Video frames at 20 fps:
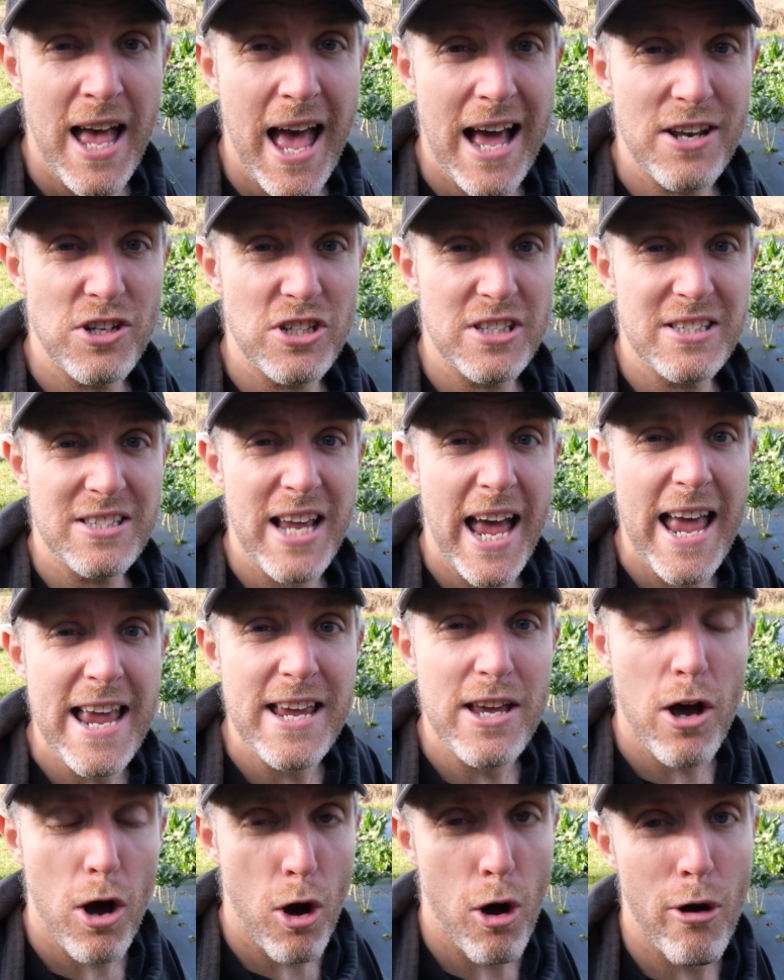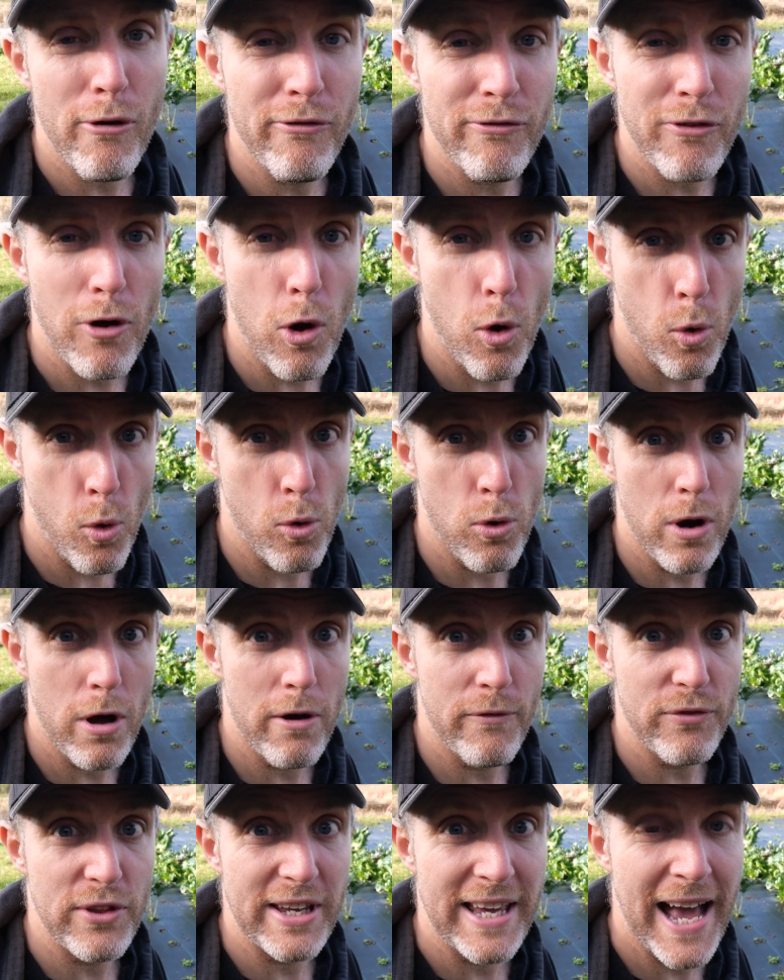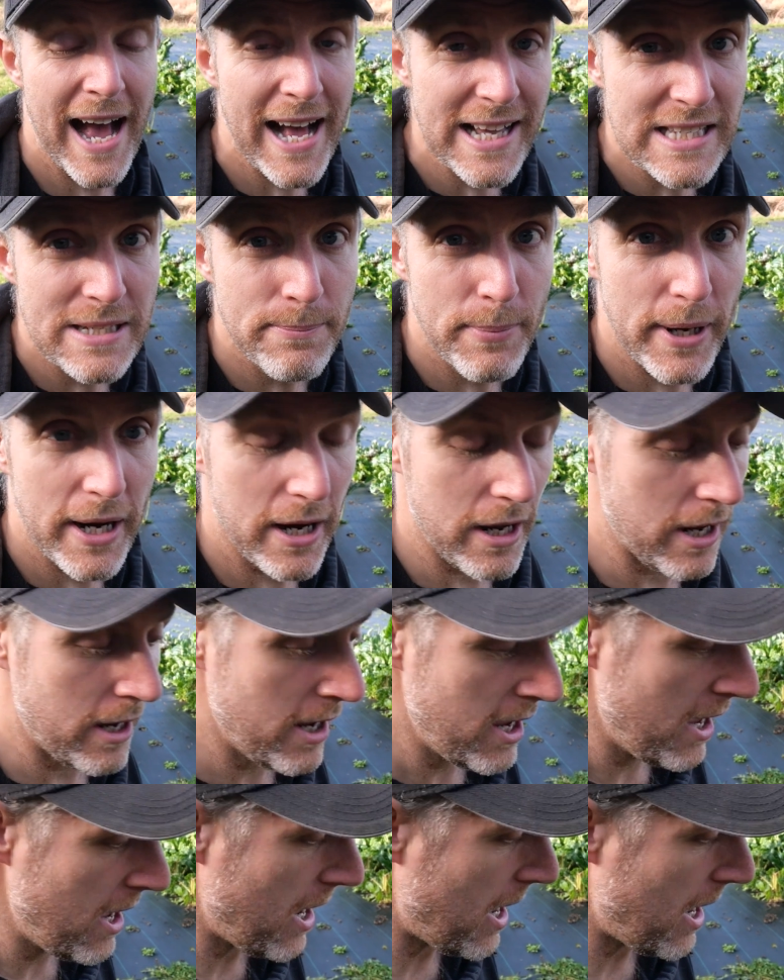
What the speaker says: and just take off all of the caterpillar